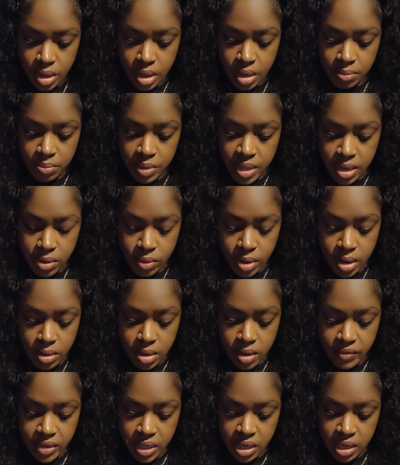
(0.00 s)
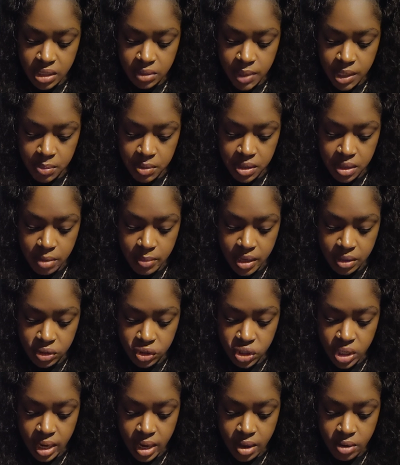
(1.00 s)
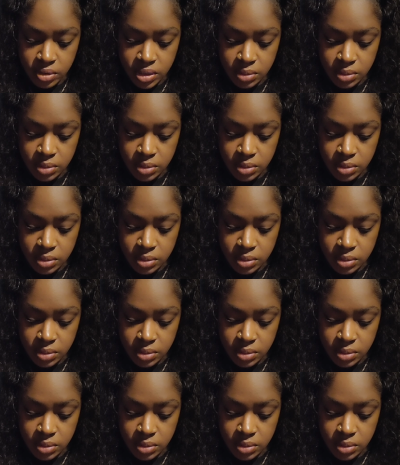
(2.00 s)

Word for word: Playground love again is making me think about a child.